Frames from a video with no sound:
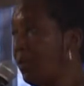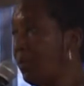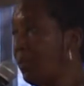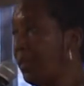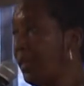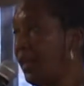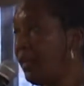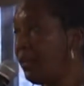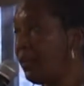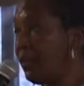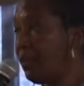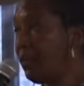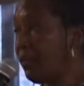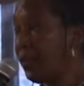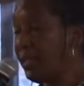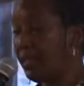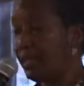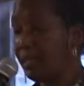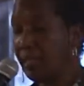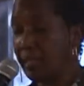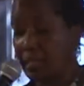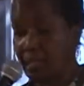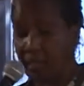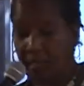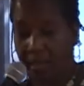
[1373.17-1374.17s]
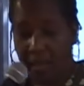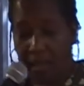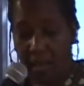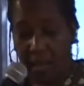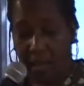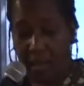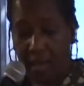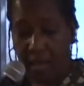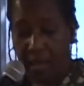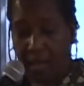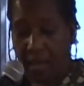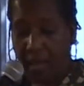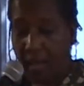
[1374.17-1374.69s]
with that that we see.
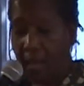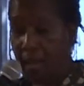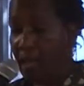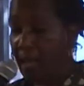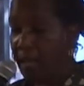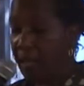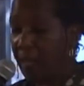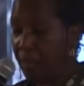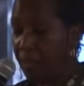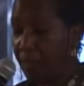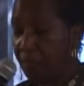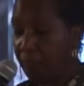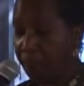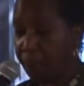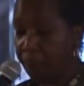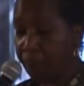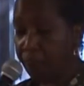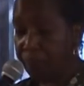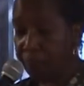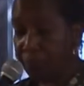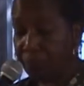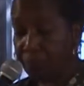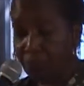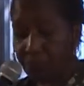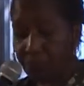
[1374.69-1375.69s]
Um,